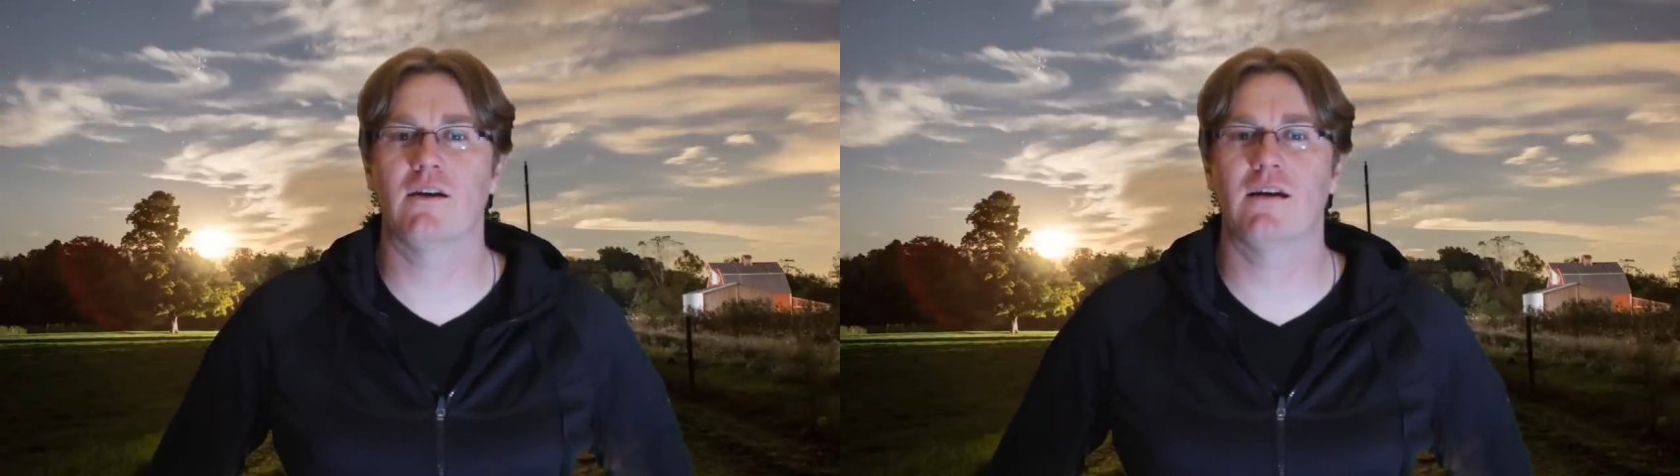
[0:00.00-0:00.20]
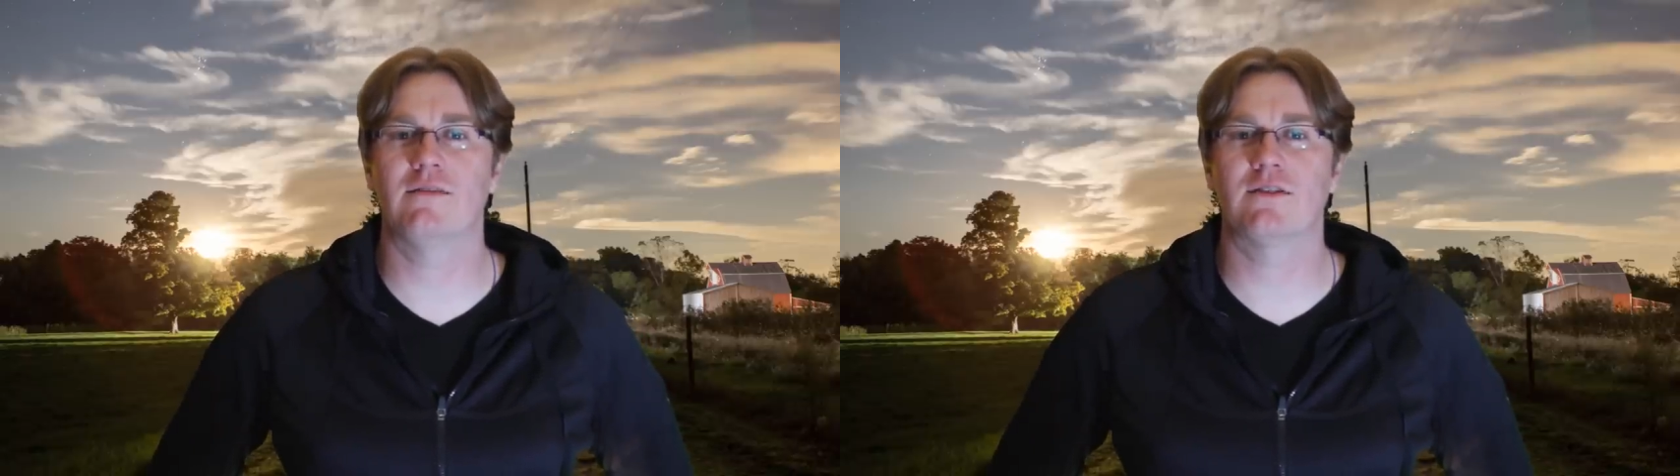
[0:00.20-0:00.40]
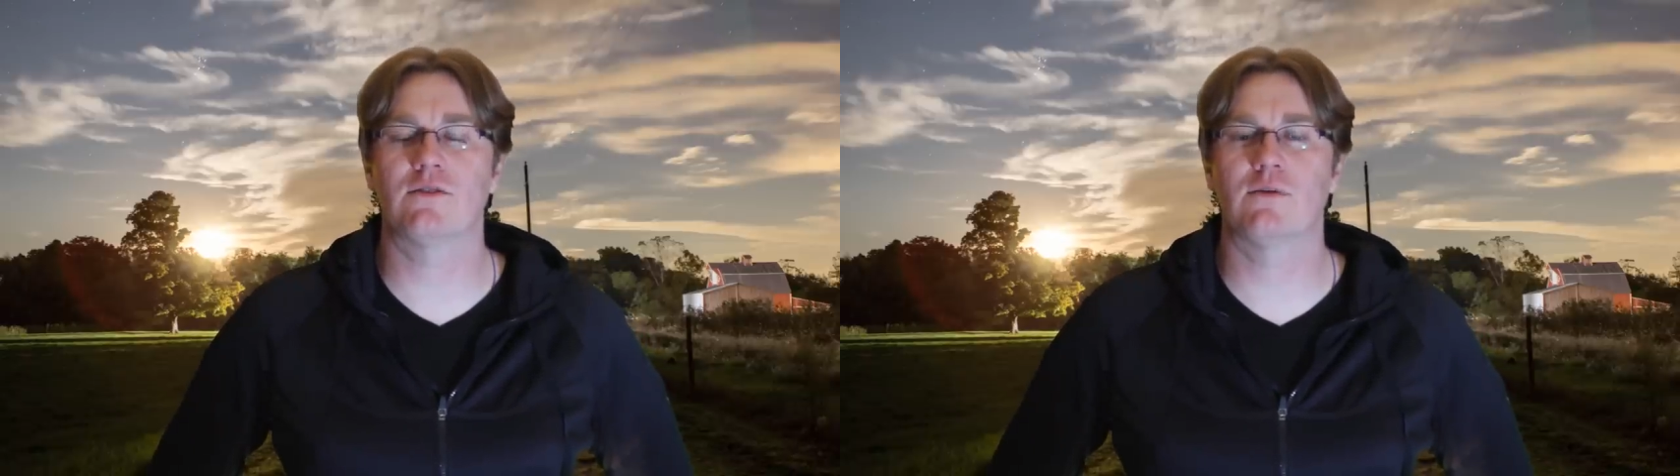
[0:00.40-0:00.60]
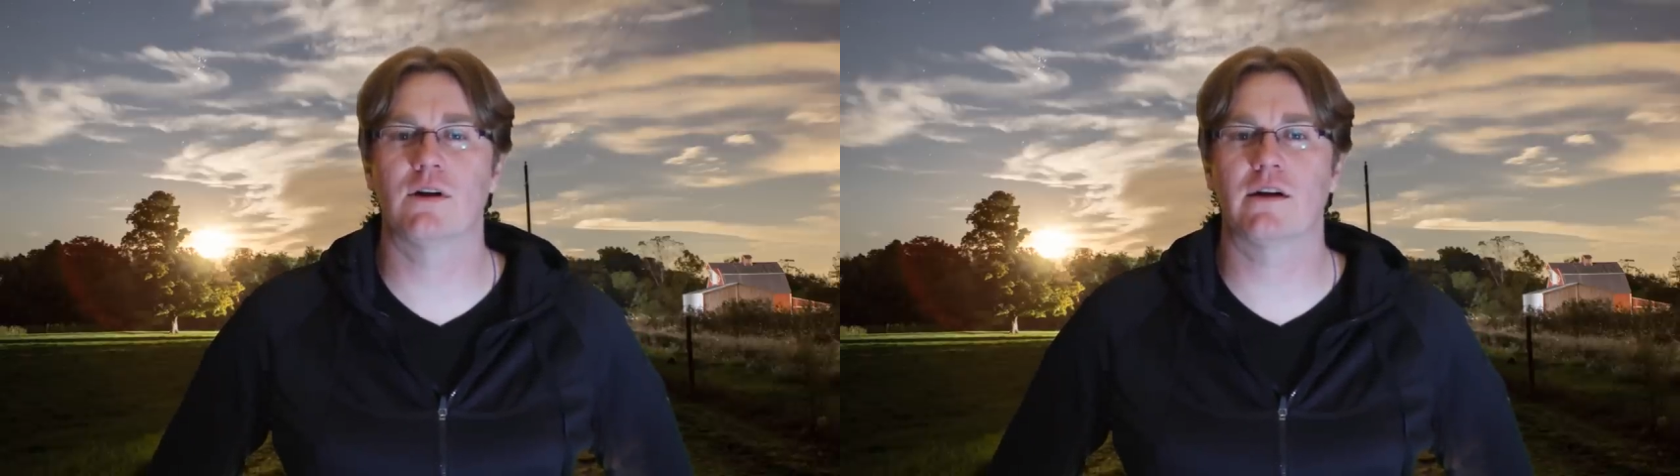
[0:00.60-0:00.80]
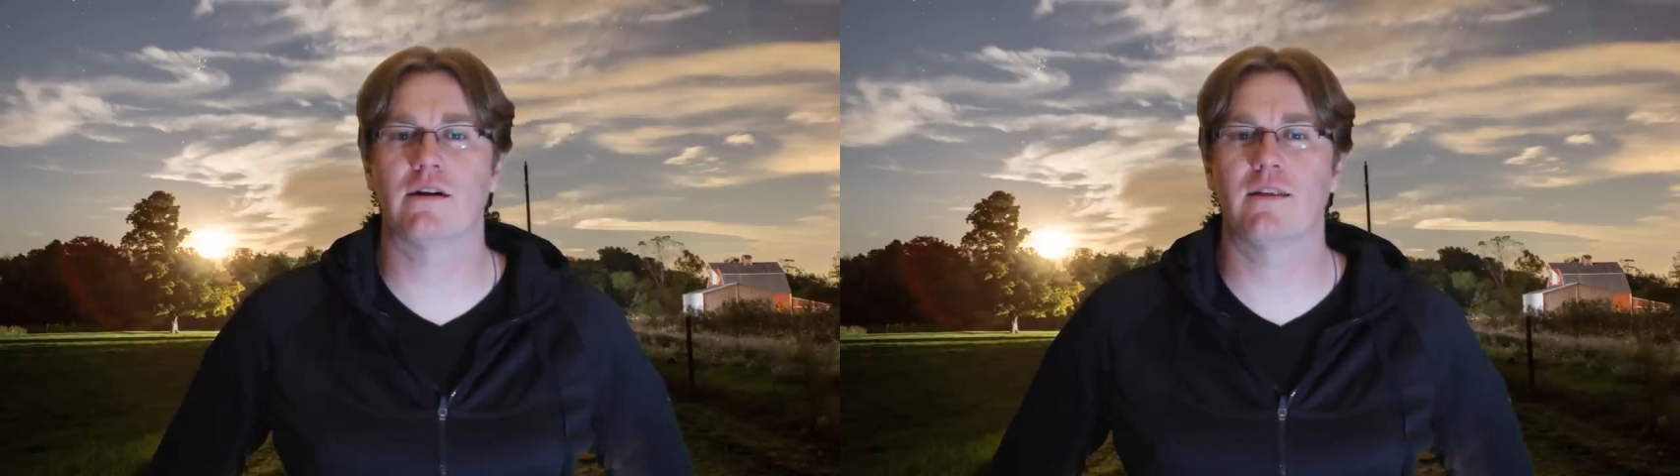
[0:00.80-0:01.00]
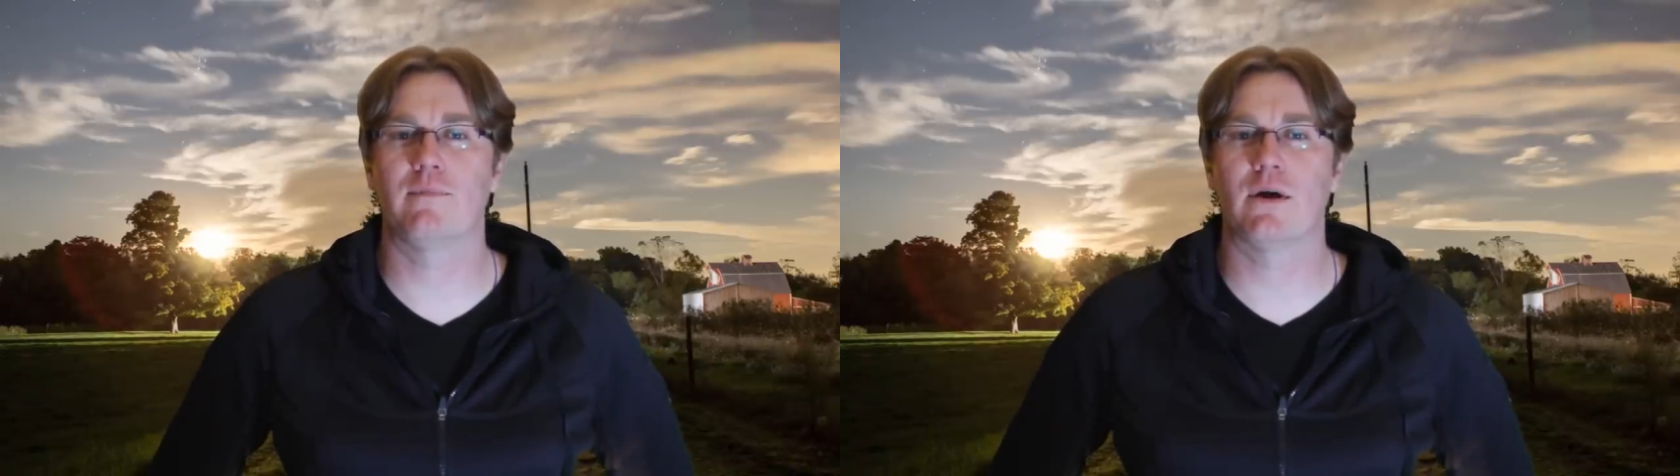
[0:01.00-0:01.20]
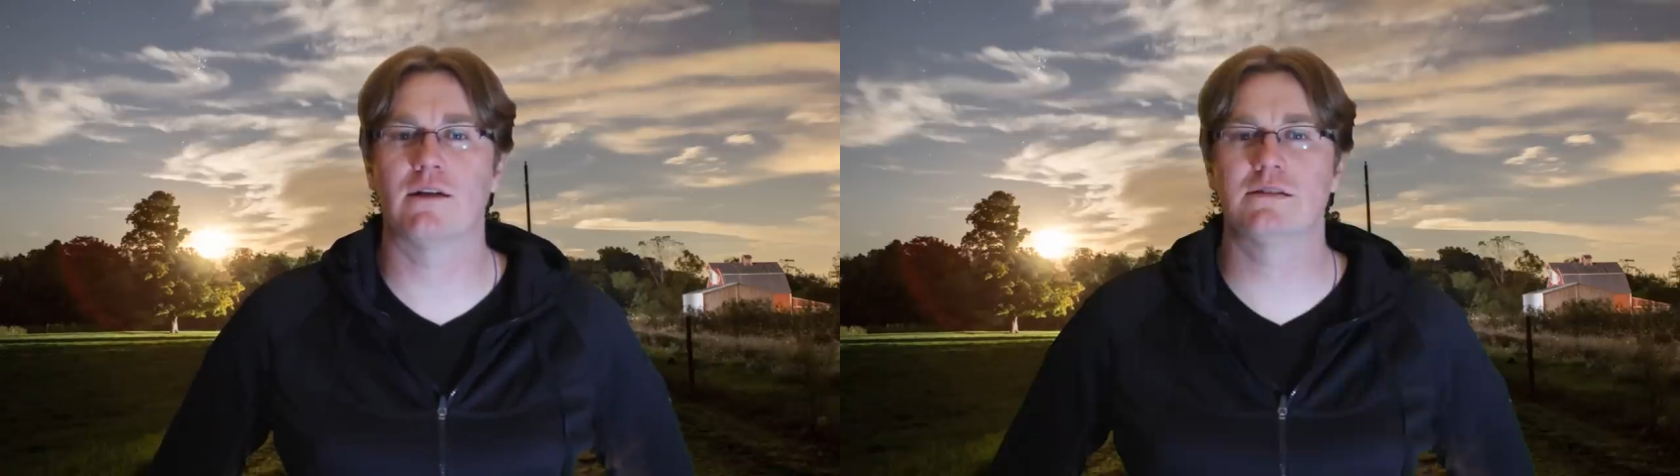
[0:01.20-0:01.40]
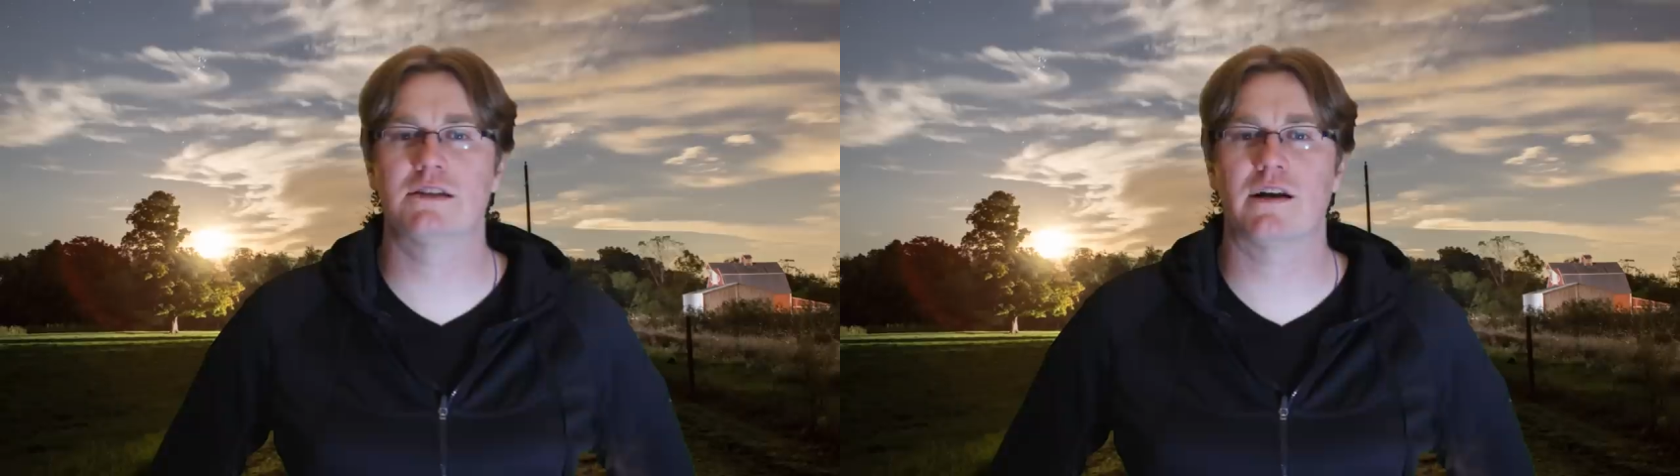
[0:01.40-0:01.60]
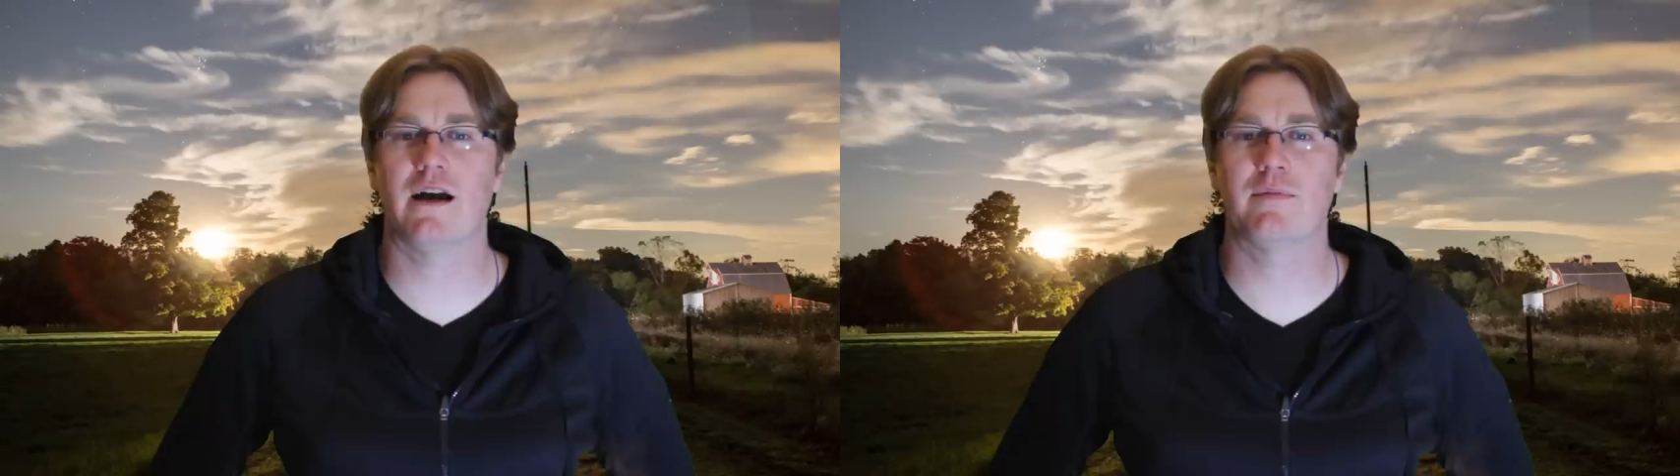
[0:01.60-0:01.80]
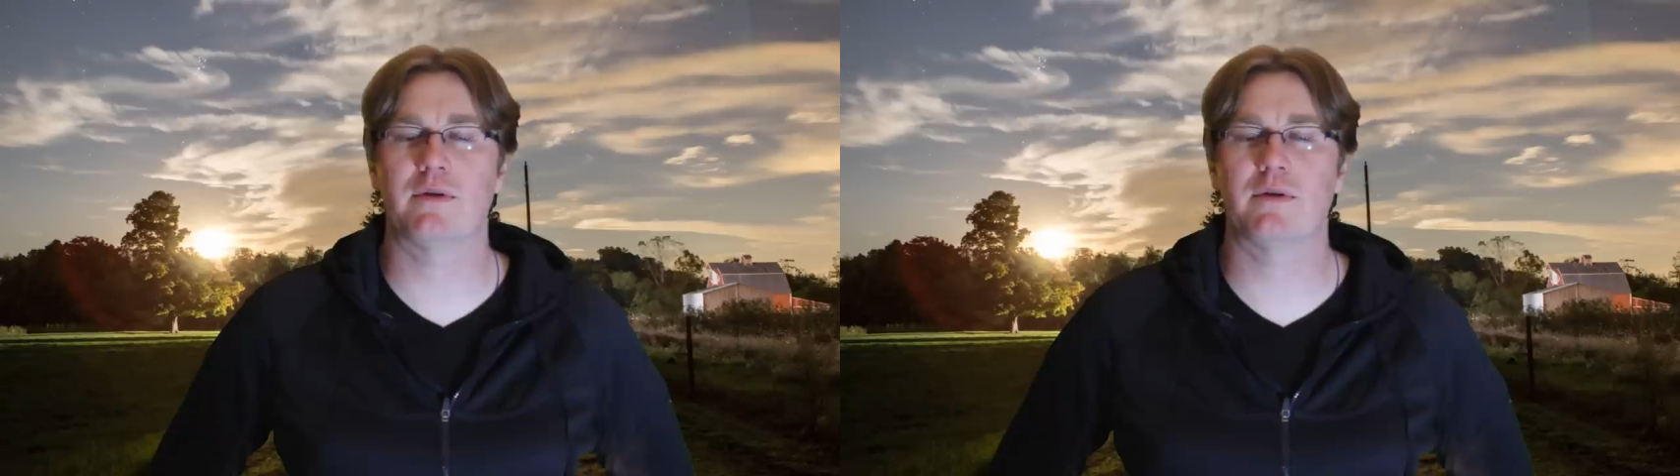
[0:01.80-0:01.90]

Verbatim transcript: Uh, I'm still working on the barn shop,